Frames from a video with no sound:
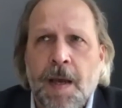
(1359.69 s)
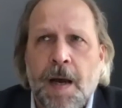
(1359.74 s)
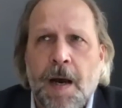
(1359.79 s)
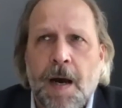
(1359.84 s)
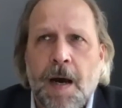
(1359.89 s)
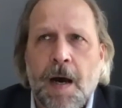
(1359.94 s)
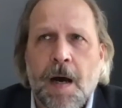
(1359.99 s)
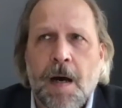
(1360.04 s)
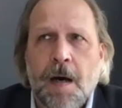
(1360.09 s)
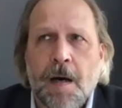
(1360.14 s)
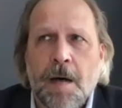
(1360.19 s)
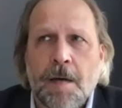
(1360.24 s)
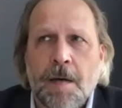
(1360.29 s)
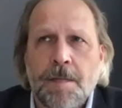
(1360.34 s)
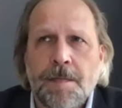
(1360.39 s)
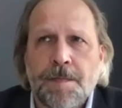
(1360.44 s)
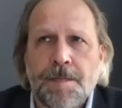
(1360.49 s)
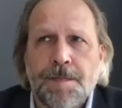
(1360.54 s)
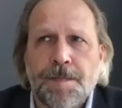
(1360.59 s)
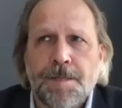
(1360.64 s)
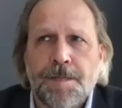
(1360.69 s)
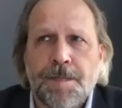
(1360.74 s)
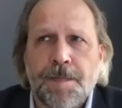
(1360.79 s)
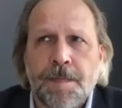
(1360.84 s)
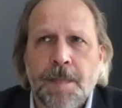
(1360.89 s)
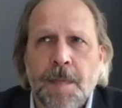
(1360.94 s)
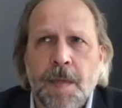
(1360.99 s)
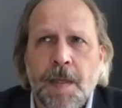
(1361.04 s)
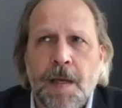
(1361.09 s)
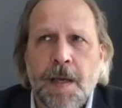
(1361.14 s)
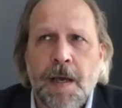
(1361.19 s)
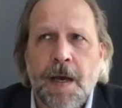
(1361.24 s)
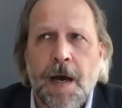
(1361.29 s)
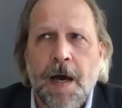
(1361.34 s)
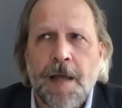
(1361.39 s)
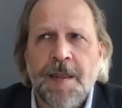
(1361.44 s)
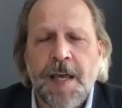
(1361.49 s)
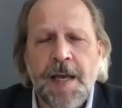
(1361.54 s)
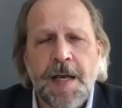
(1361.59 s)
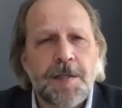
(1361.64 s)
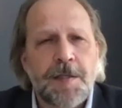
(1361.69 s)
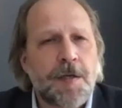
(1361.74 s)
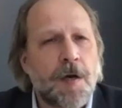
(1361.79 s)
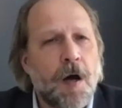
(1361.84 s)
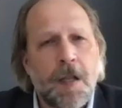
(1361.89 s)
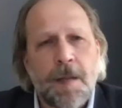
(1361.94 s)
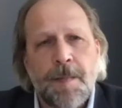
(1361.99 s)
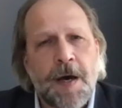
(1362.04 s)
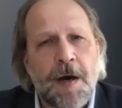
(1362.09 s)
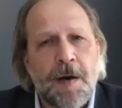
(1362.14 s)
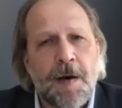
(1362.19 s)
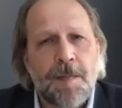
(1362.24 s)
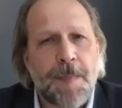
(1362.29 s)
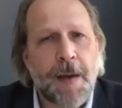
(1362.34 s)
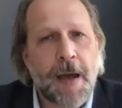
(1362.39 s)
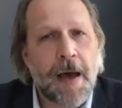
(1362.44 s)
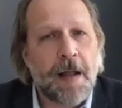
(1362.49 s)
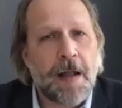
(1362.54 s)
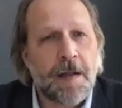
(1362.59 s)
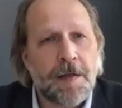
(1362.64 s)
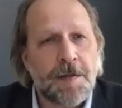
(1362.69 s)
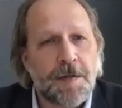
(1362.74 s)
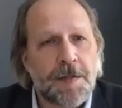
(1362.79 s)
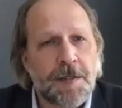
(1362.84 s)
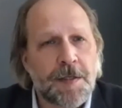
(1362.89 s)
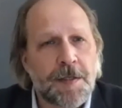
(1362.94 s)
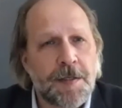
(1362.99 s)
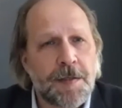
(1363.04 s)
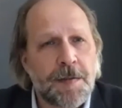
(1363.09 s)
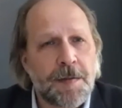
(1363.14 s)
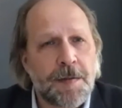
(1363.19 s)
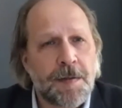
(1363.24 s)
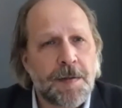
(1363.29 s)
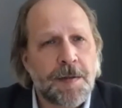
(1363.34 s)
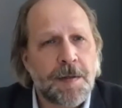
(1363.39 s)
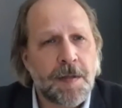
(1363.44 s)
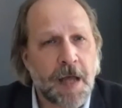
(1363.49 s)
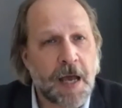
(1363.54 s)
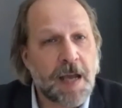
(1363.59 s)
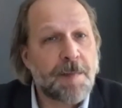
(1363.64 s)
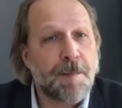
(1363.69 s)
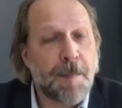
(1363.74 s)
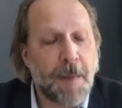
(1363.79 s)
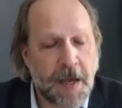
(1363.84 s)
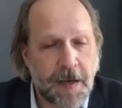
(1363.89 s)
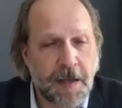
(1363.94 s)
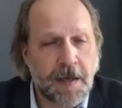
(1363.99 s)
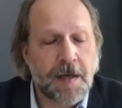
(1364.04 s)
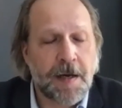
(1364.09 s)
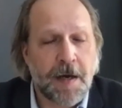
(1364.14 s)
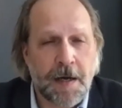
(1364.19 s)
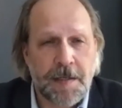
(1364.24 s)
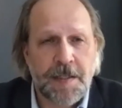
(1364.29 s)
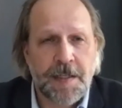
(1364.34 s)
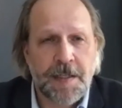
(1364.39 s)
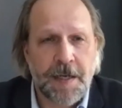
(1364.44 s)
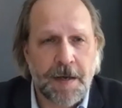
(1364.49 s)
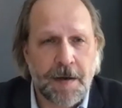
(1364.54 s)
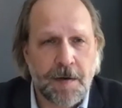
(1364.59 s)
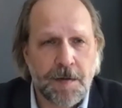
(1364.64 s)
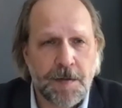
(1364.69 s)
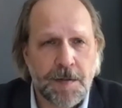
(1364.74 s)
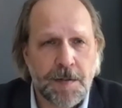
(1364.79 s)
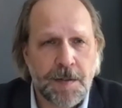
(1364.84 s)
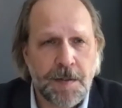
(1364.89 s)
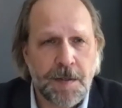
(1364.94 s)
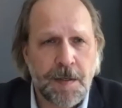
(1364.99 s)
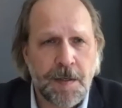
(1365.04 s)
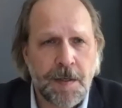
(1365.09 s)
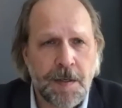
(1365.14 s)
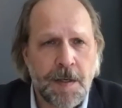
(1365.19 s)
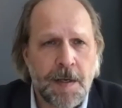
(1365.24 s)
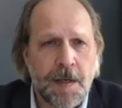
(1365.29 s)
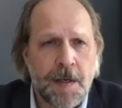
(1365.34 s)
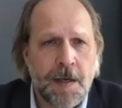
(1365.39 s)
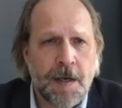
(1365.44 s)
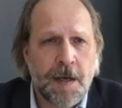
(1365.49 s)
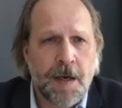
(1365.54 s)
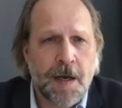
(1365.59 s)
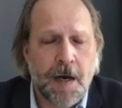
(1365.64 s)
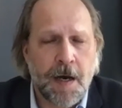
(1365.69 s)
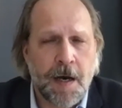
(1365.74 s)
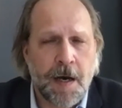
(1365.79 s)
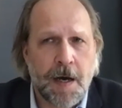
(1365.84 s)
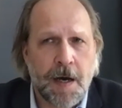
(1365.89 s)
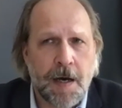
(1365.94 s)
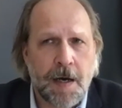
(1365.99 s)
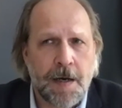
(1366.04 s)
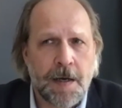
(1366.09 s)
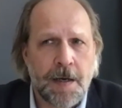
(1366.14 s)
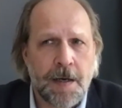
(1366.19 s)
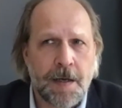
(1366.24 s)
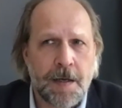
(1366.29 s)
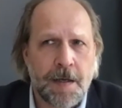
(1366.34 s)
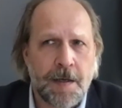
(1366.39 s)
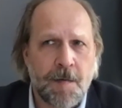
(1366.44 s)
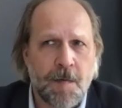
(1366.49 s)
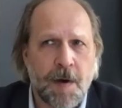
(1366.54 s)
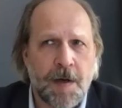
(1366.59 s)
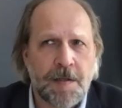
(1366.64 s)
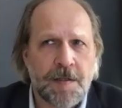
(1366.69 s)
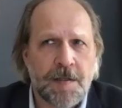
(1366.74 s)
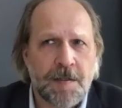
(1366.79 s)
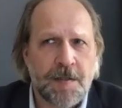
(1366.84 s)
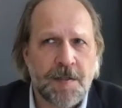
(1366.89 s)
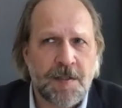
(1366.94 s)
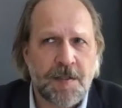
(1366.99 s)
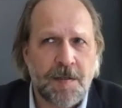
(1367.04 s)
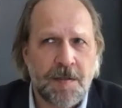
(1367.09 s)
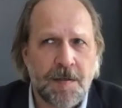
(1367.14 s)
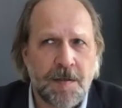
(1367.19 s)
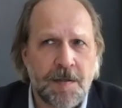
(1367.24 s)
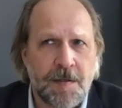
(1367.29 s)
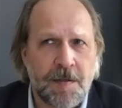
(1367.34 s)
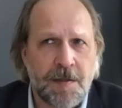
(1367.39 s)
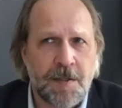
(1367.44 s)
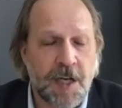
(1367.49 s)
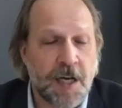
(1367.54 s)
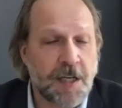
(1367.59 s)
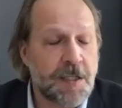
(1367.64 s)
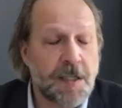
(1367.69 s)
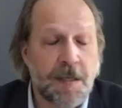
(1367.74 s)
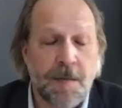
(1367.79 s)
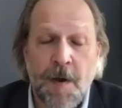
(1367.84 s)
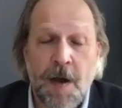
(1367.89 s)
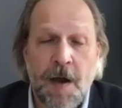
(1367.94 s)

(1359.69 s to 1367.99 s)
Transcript: I think it's all about balance, like many cocktails. You want just the